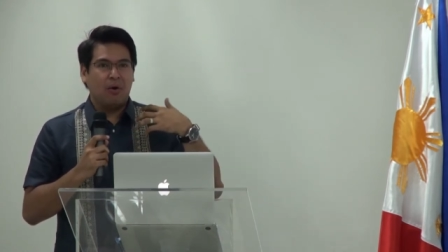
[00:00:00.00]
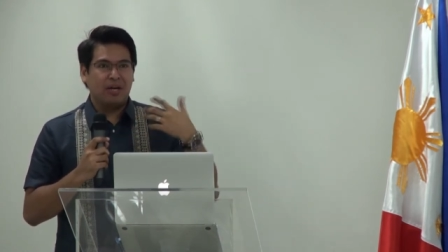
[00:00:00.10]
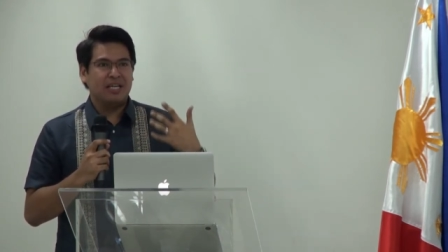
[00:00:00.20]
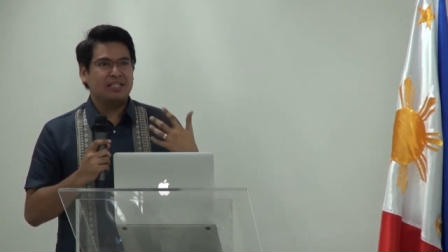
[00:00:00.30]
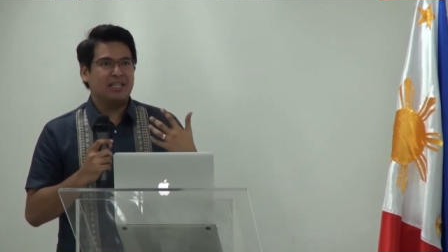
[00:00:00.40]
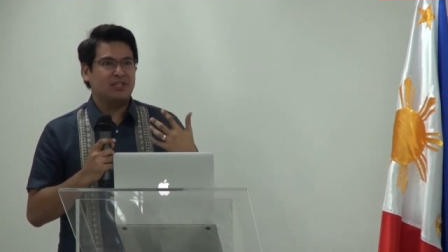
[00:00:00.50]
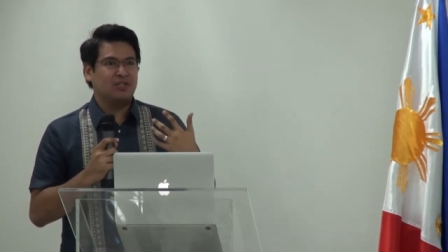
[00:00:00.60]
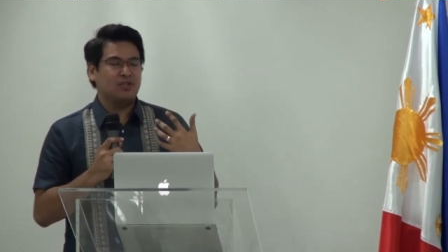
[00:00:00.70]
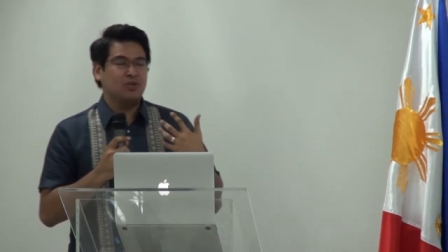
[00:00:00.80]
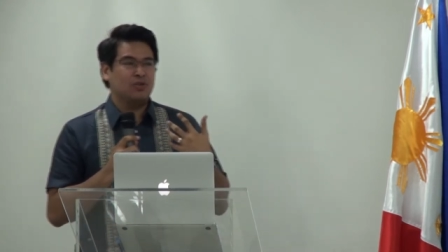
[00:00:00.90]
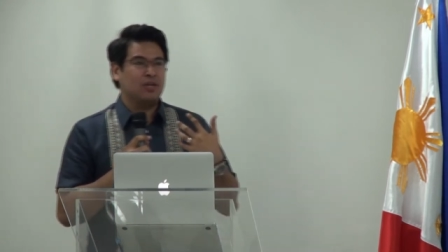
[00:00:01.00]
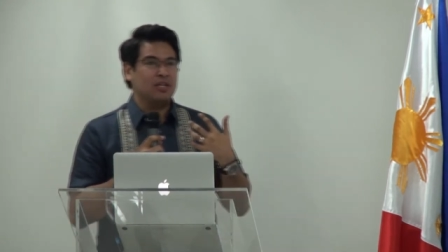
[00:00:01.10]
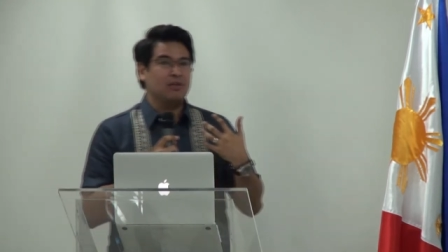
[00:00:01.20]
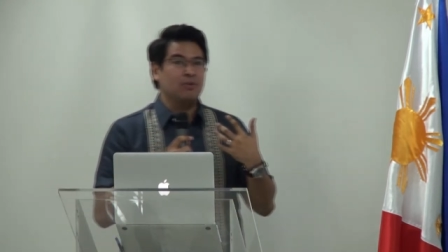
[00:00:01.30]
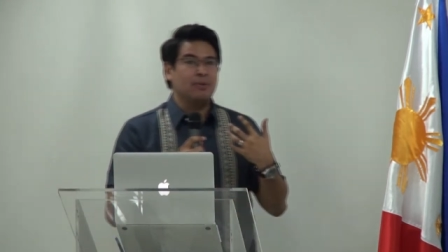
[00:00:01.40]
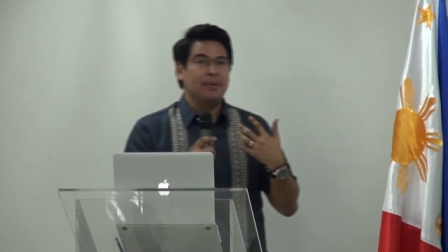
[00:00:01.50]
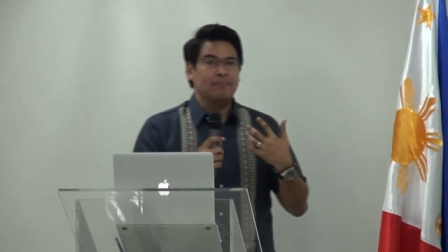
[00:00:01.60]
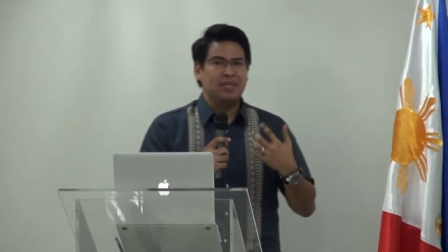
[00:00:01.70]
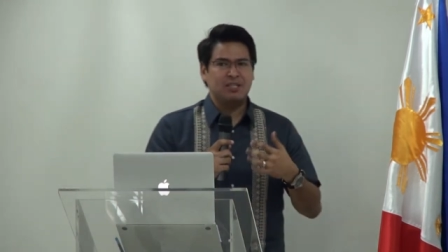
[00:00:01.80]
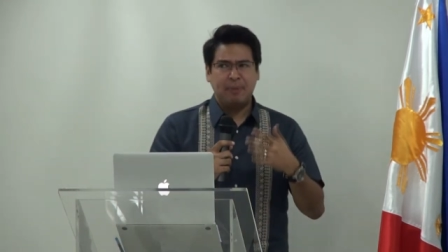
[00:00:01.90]
organizations usually do,
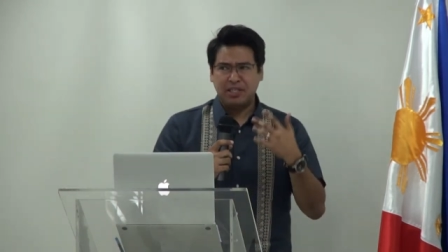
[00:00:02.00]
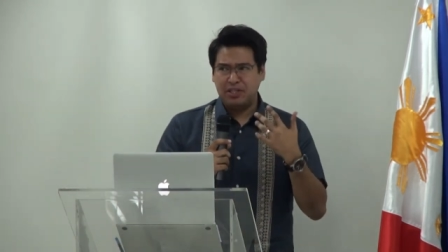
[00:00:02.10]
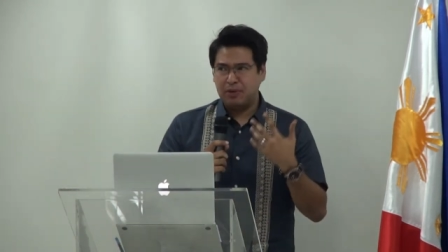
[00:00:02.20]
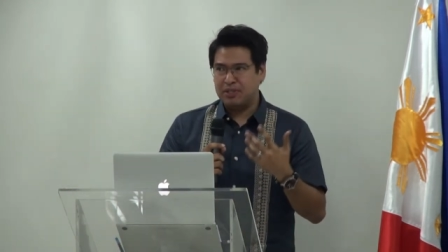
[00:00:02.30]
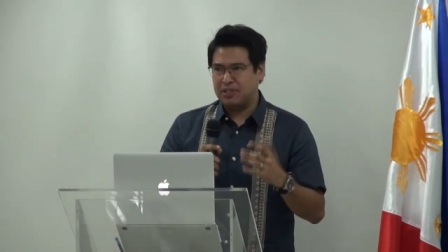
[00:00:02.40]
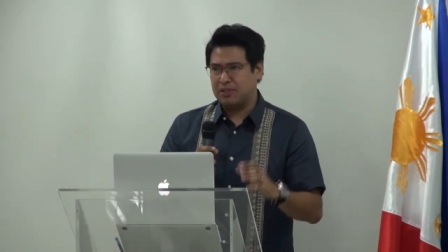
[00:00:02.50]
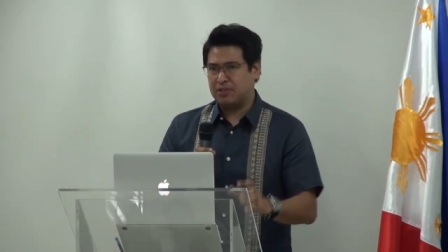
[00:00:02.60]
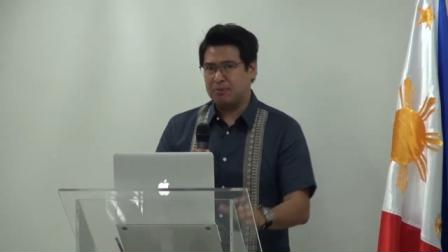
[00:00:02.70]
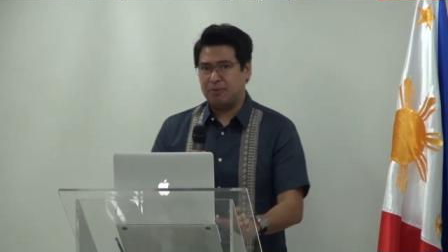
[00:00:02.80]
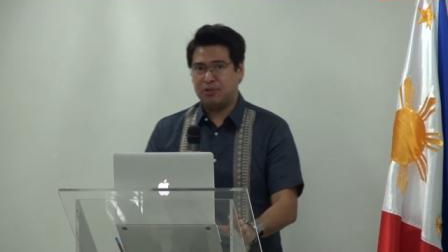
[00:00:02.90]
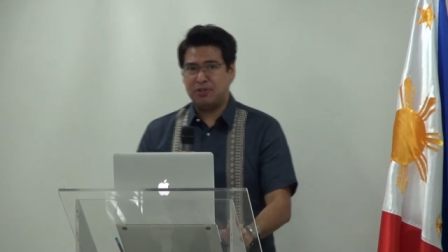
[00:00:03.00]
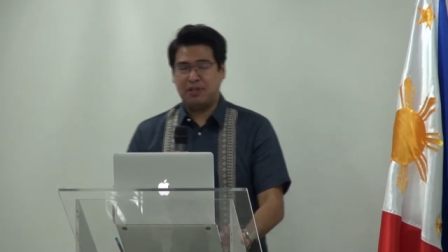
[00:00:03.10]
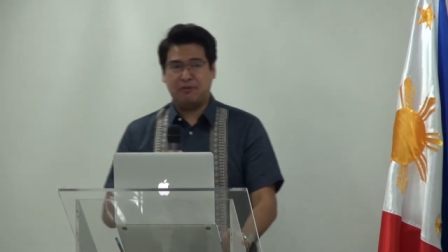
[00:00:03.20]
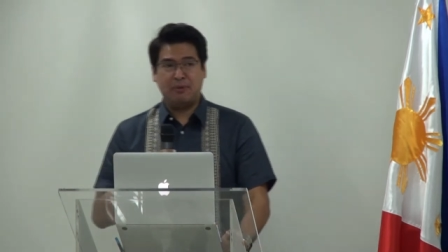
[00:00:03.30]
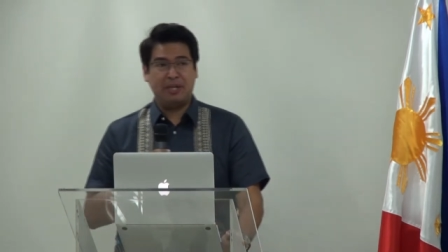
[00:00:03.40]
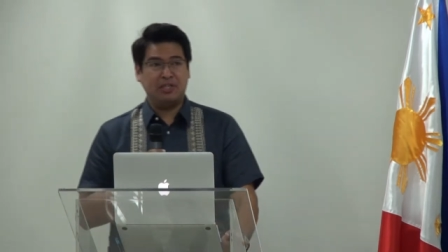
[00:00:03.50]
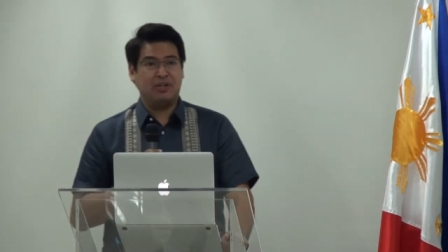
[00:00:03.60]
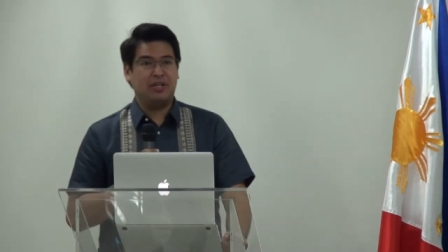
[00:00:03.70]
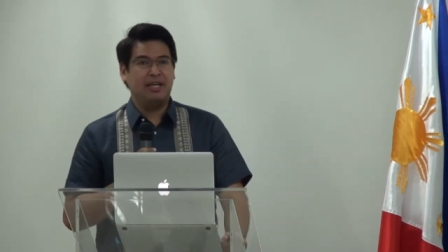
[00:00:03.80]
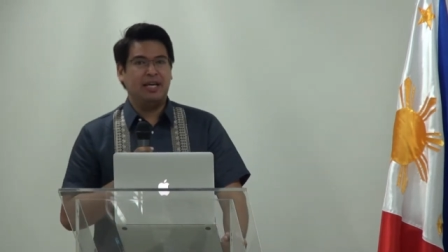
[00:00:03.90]
especially the ones that touch on personal
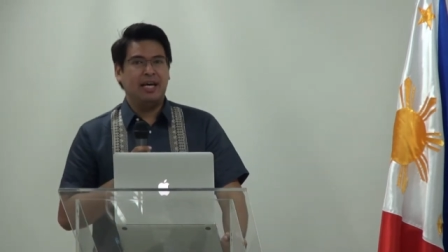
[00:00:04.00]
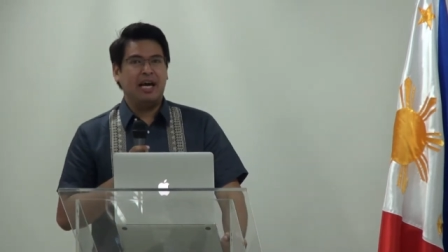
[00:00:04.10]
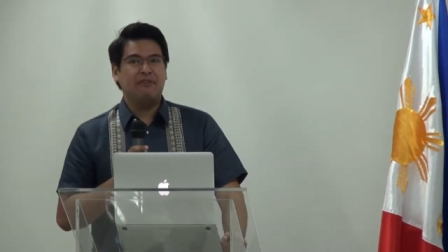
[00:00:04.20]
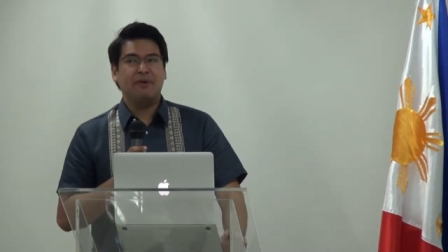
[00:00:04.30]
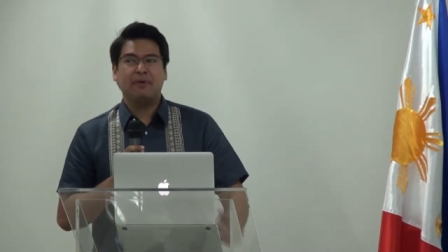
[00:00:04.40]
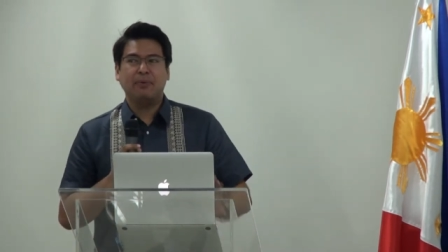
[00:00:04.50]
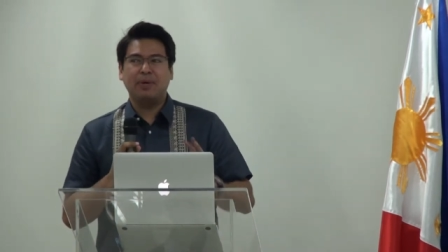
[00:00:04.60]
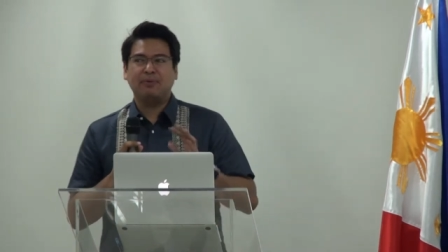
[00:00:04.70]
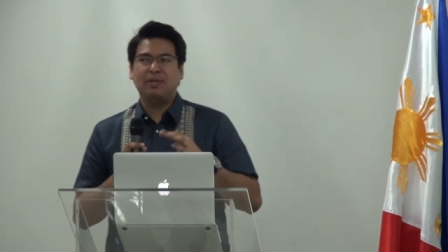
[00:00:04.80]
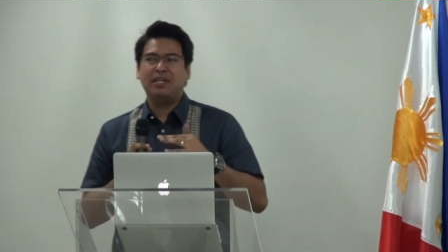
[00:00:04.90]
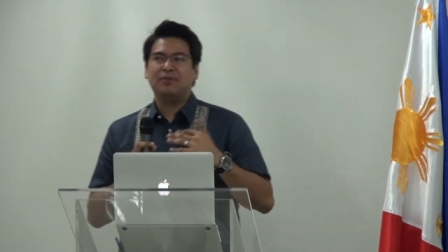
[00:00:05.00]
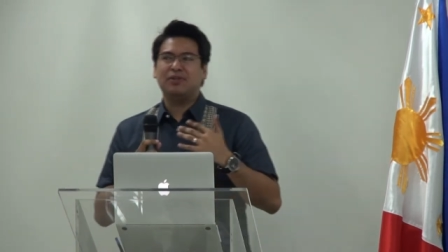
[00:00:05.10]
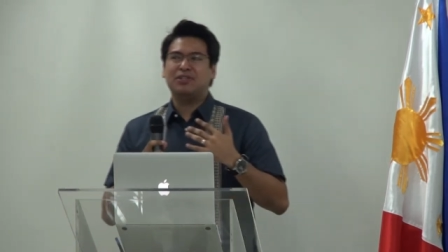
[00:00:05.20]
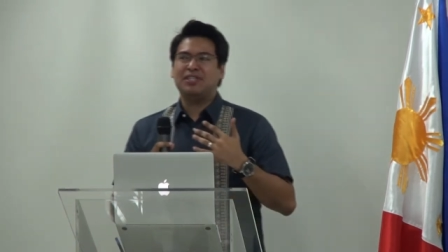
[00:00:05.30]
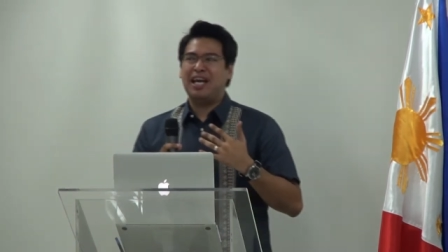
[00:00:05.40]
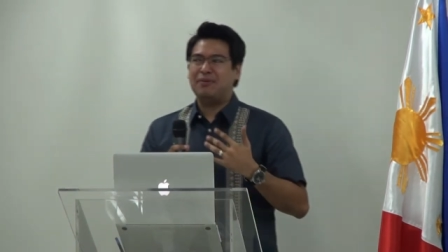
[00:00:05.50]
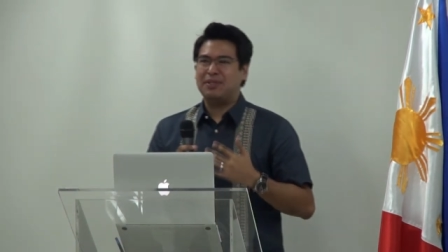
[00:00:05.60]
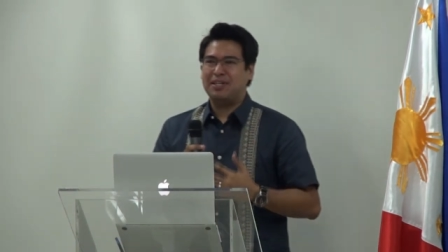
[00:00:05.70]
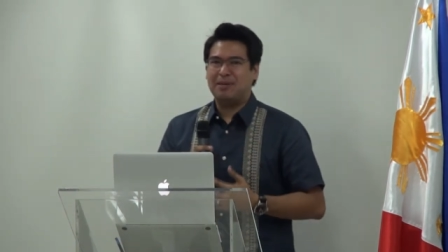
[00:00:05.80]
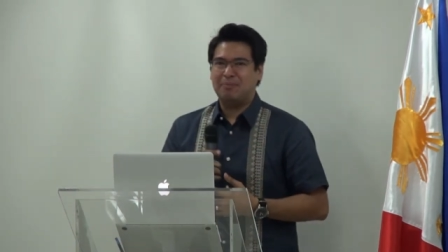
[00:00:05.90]
information. However, what we need to understand
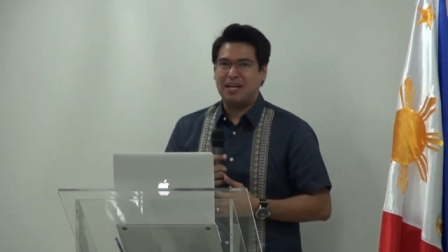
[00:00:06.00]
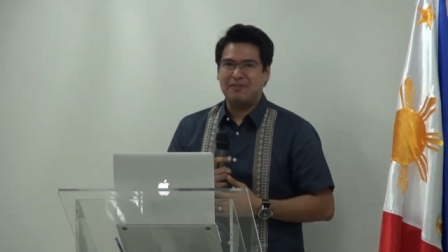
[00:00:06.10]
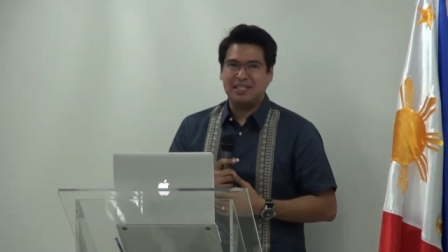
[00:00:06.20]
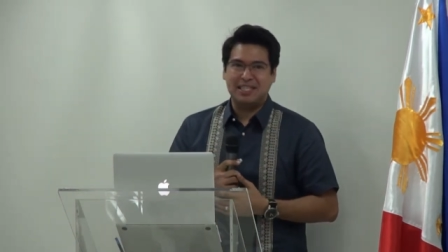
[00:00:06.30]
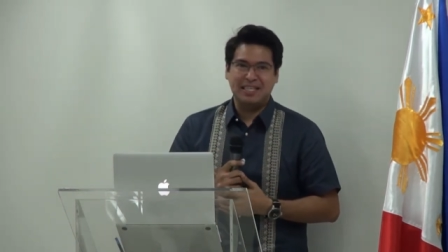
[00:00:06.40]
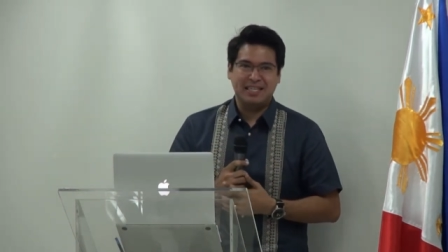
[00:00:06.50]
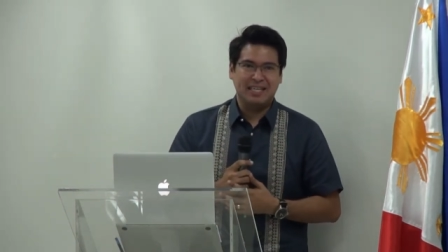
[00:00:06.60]
with data privacy,